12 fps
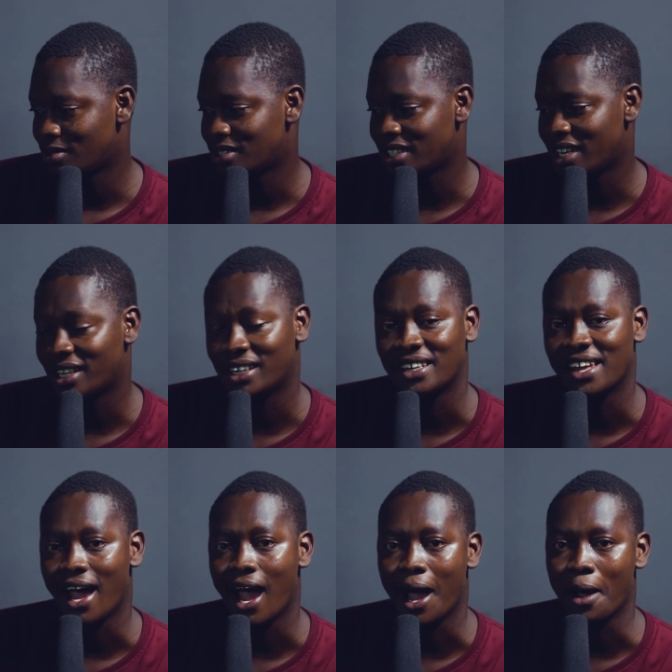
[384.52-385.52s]
check in
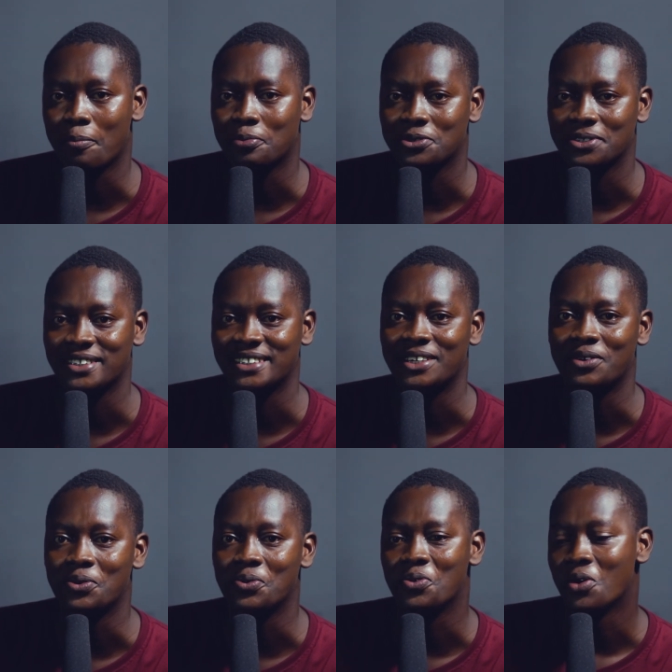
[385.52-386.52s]
the app to see
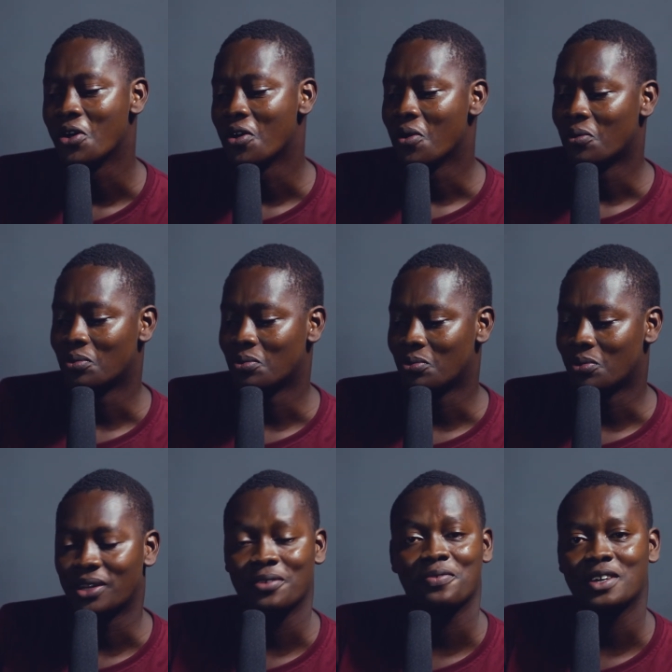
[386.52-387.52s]
who
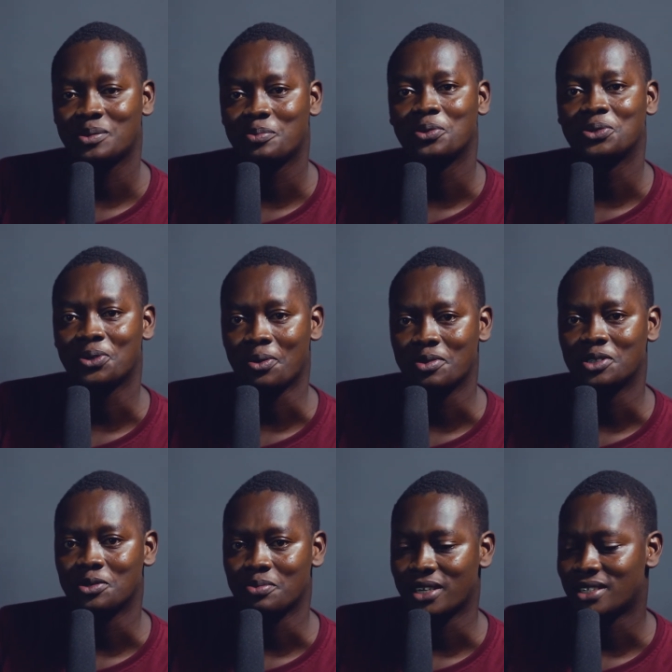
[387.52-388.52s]
were the first people to
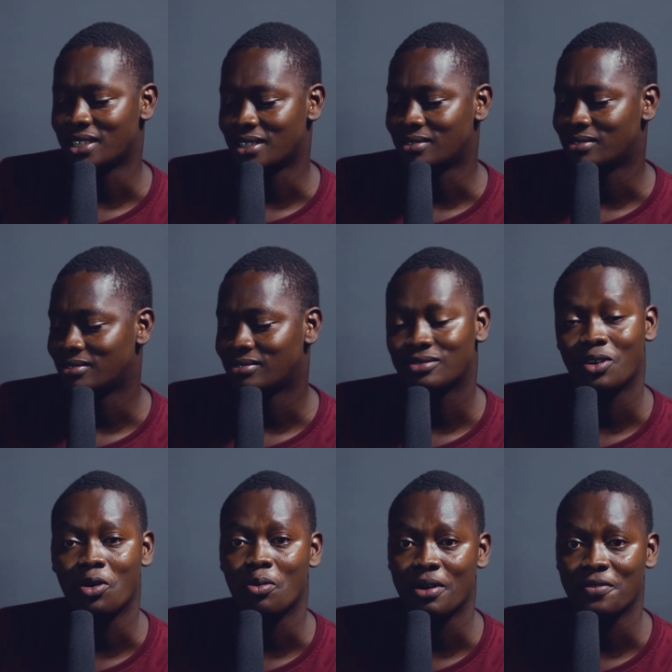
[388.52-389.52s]
comment on my channel
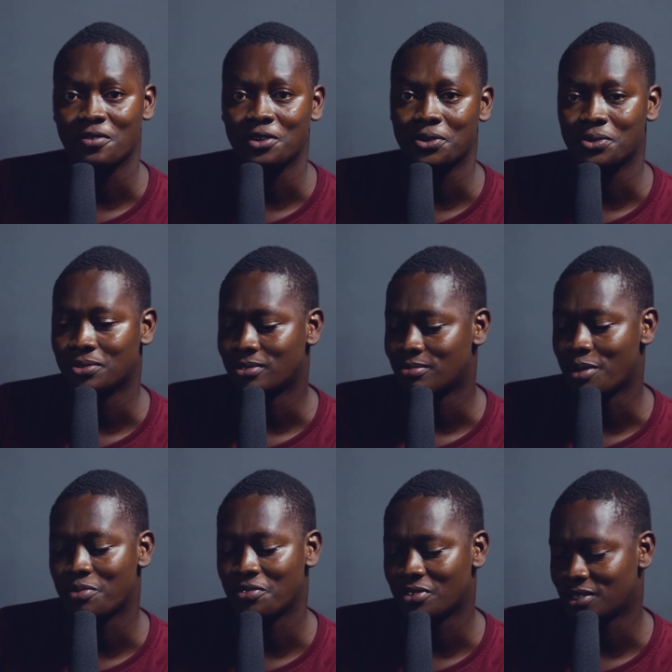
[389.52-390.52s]
or my video, my
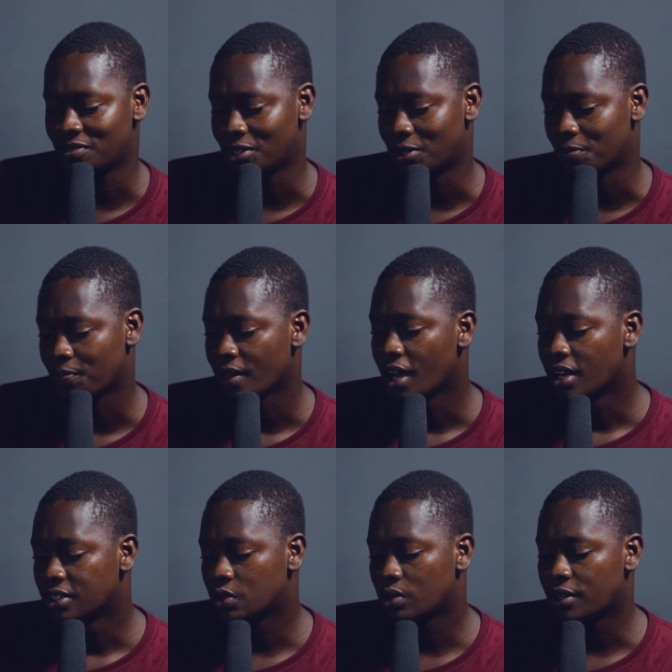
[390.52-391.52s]
previous video.
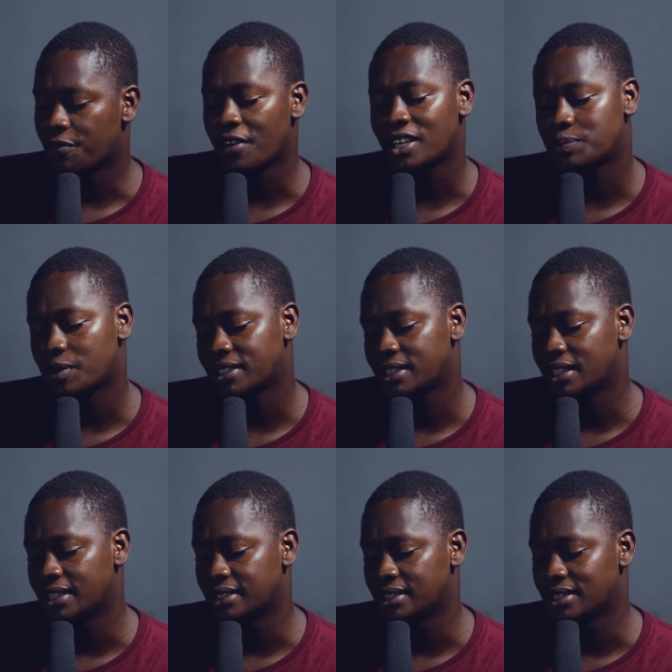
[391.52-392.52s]
So the first person is